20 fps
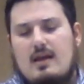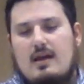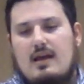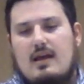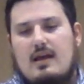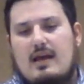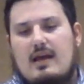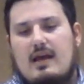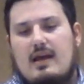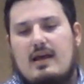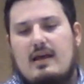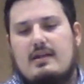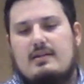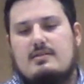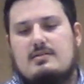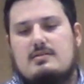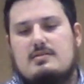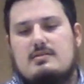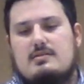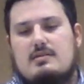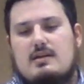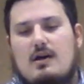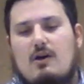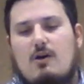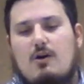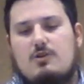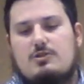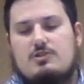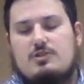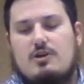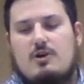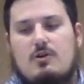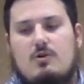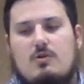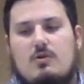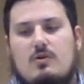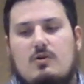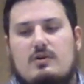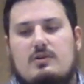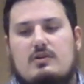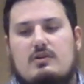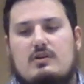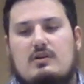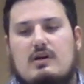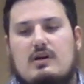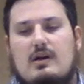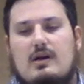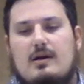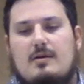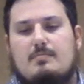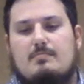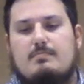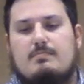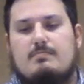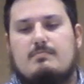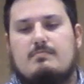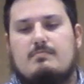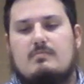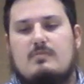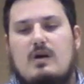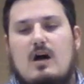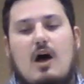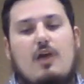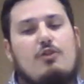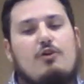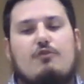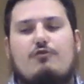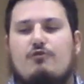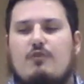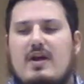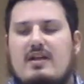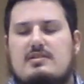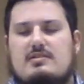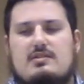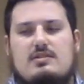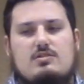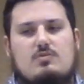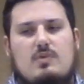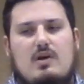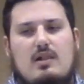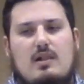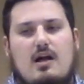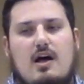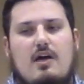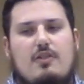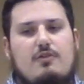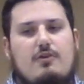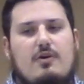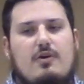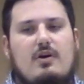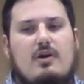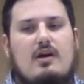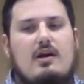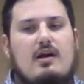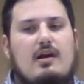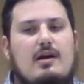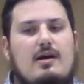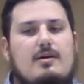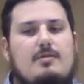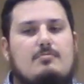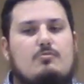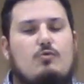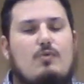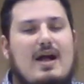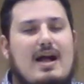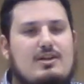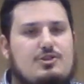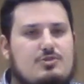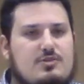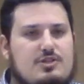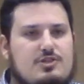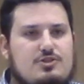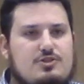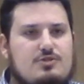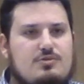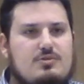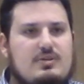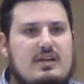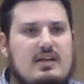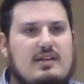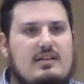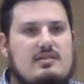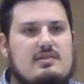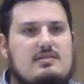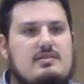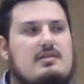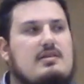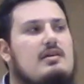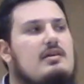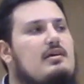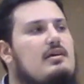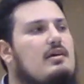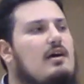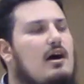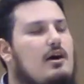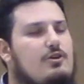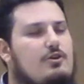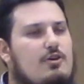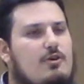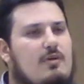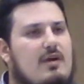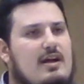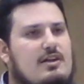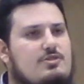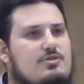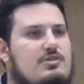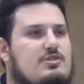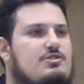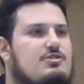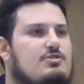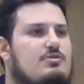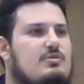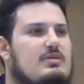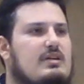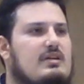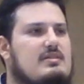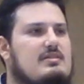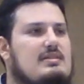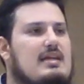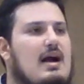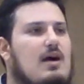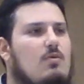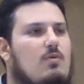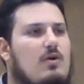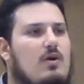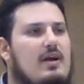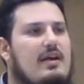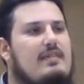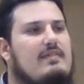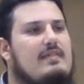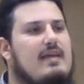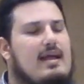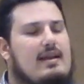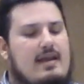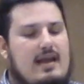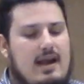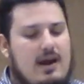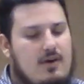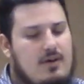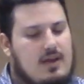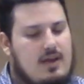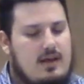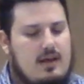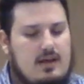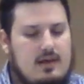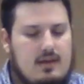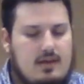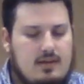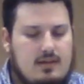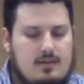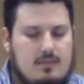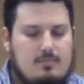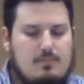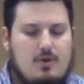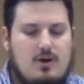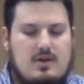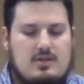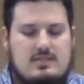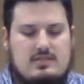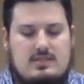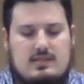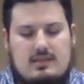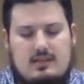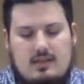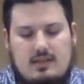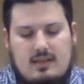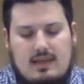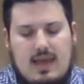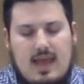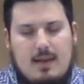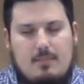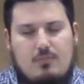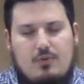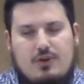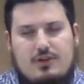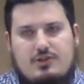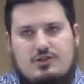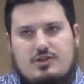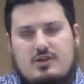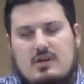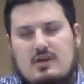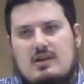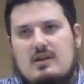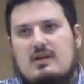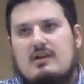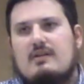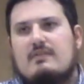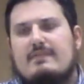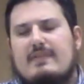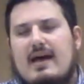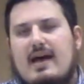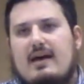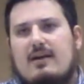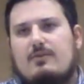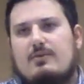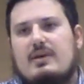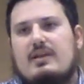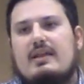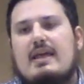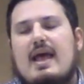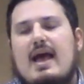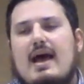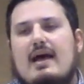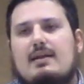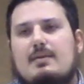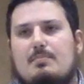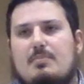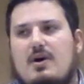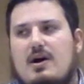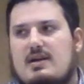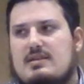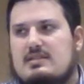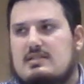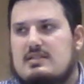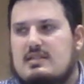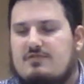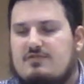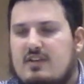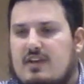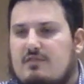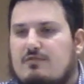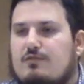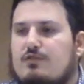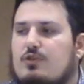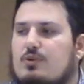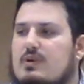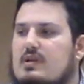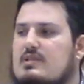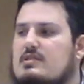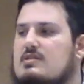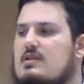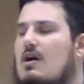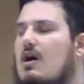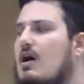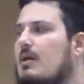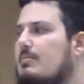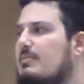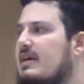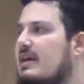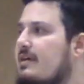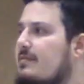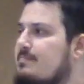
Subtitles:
And also other friends as well, other graduate students, undergraduate students that were in that area in Boston and Cambridge that really had a positive influence on me.